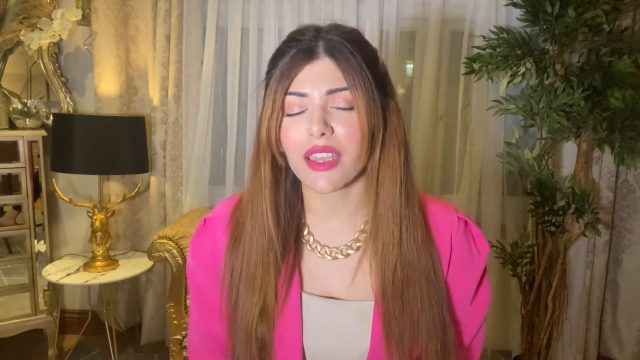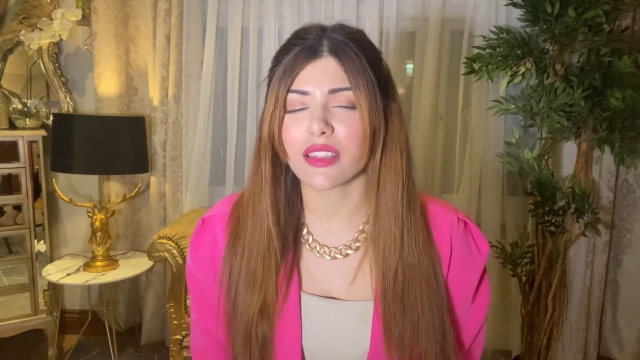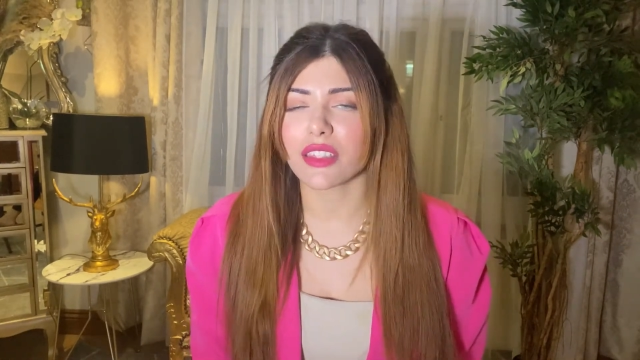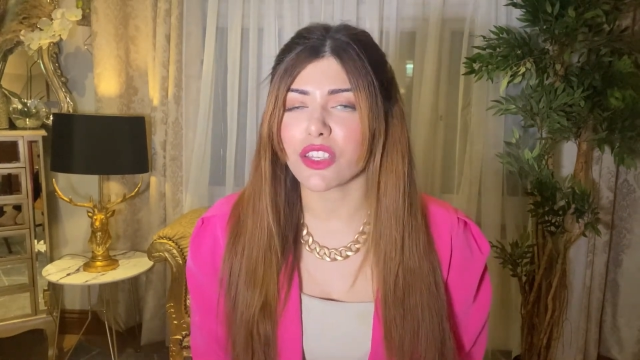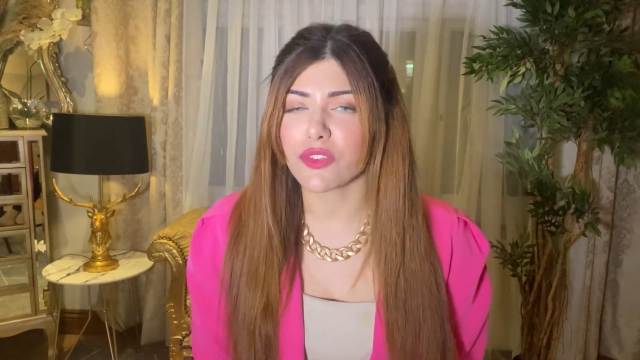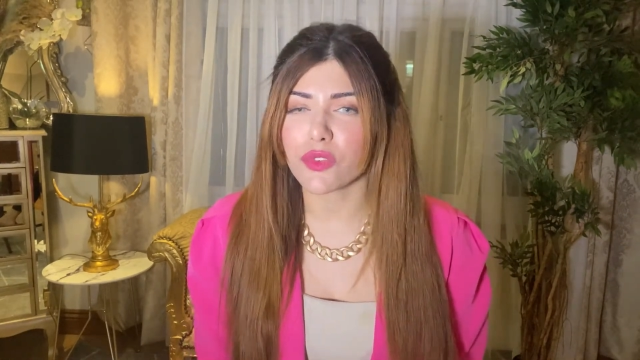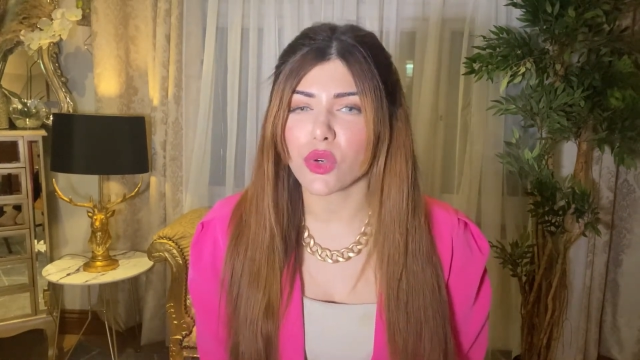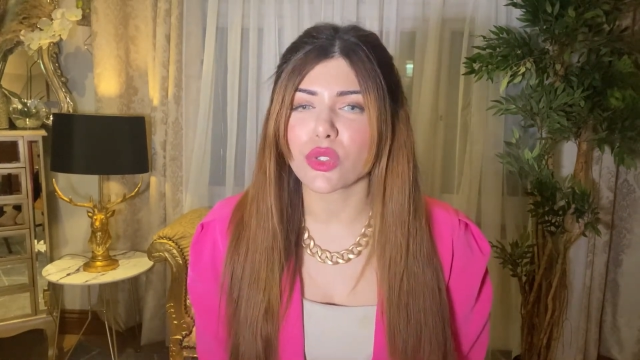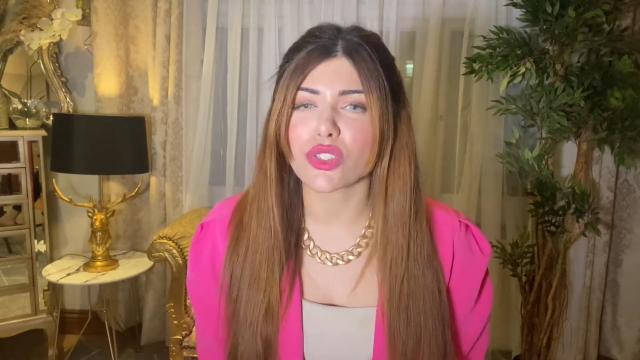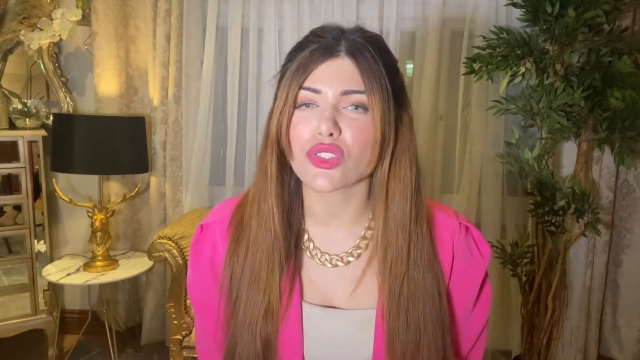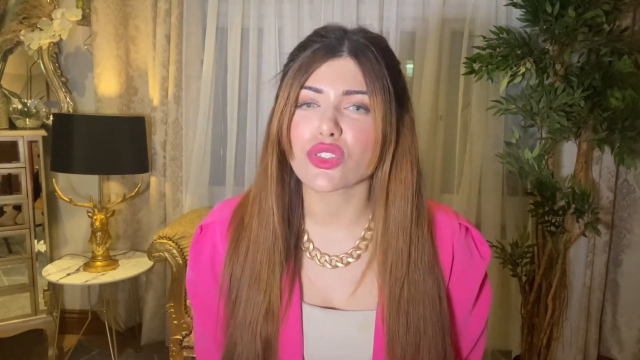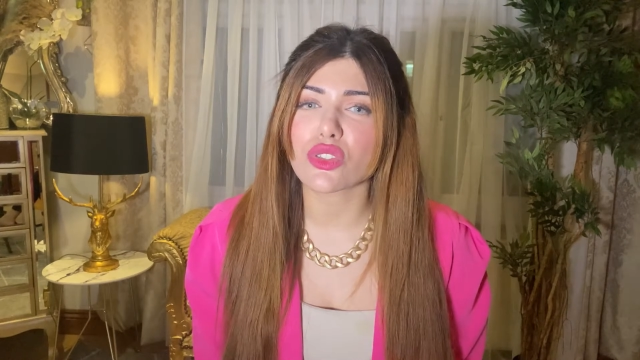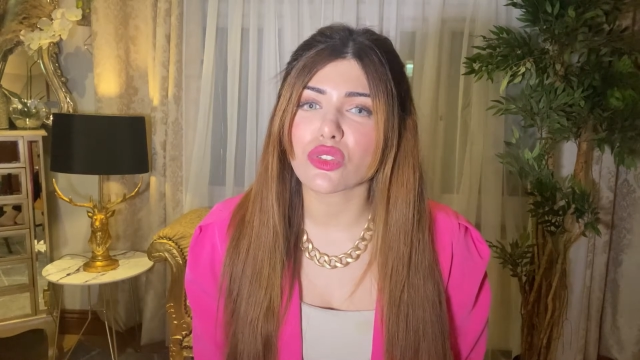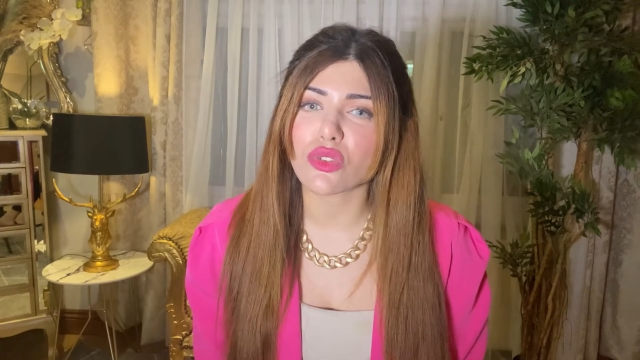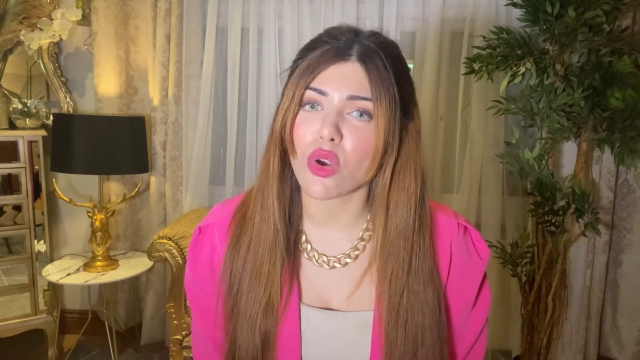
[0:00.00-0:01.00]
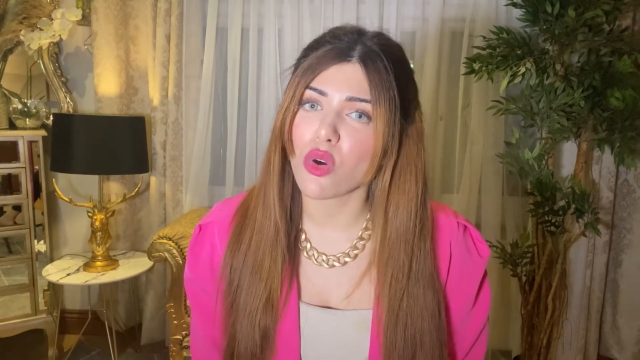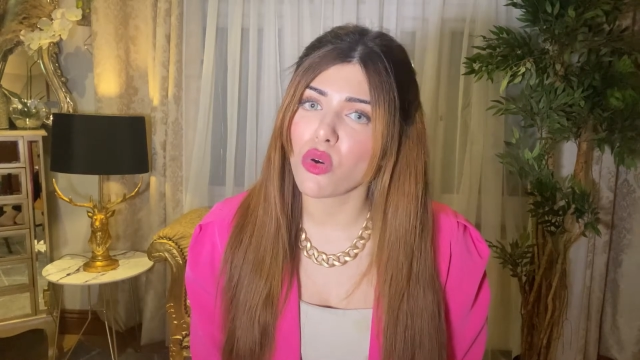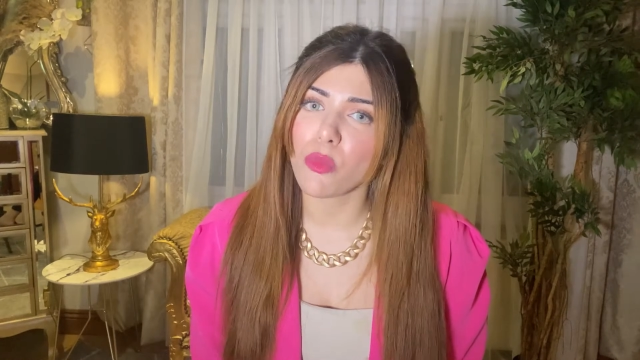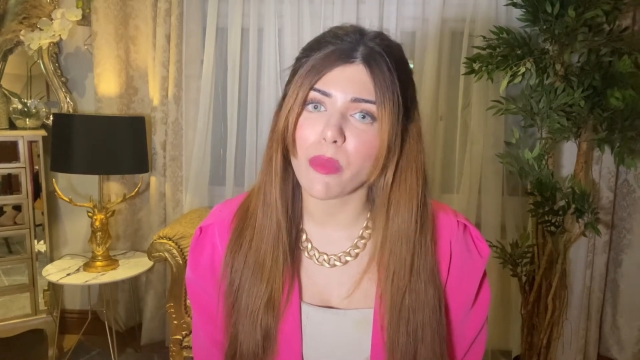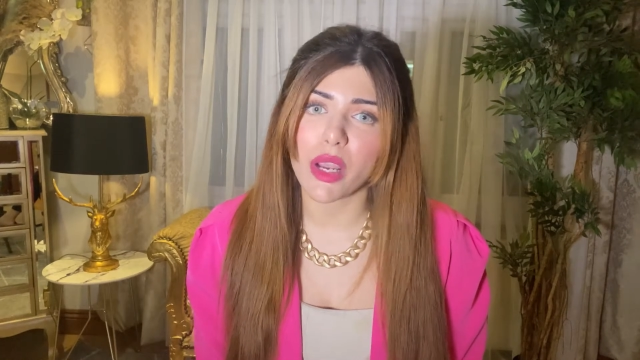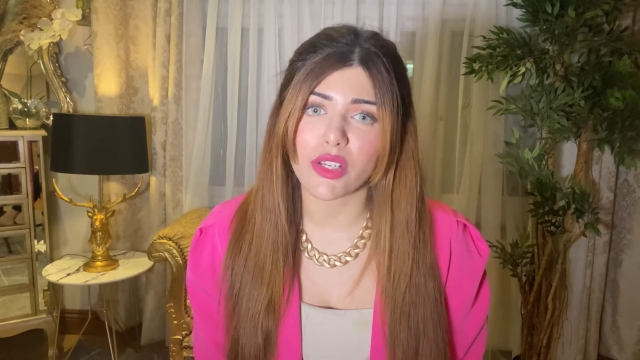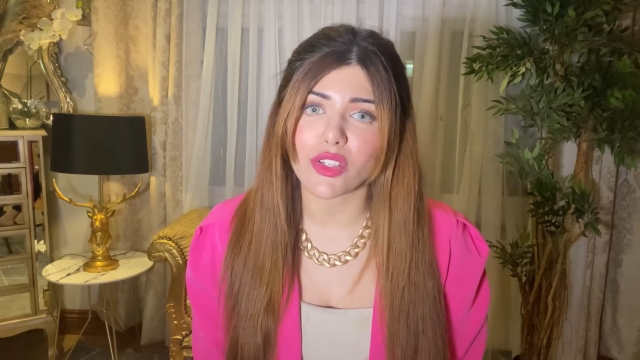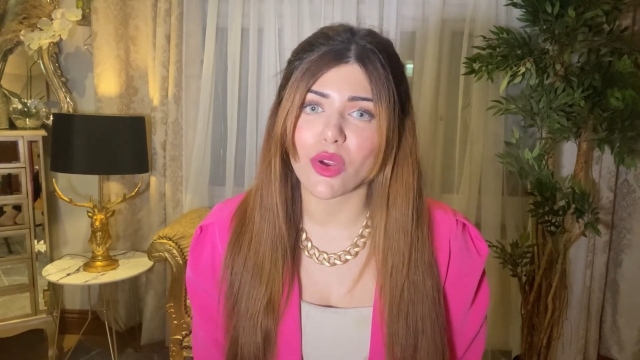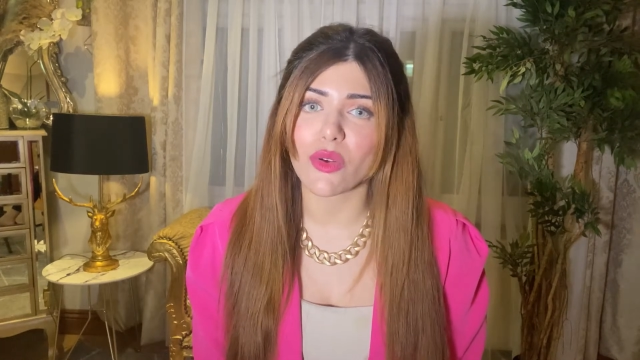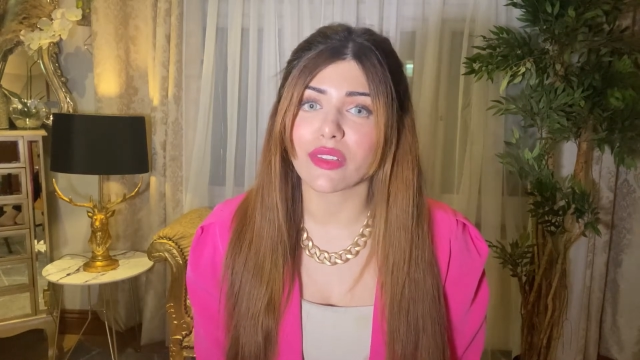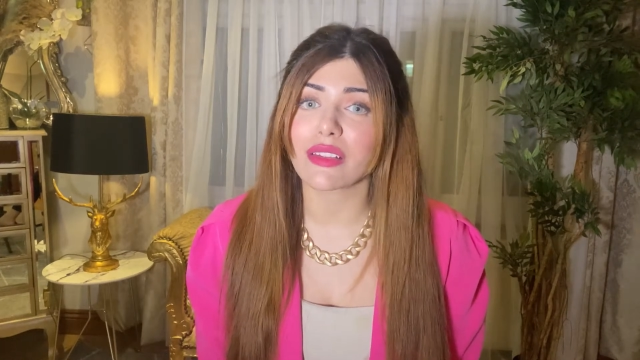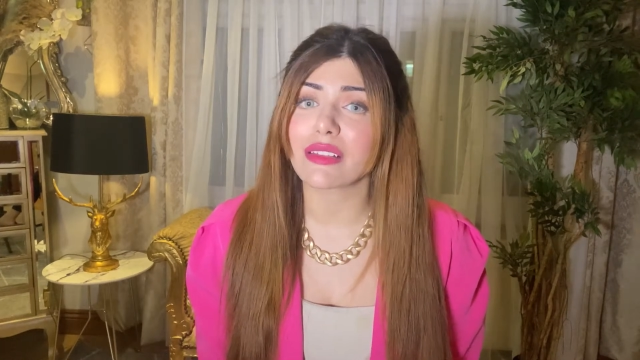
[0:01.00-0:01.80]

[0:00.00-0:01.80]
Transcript: They focus so much on the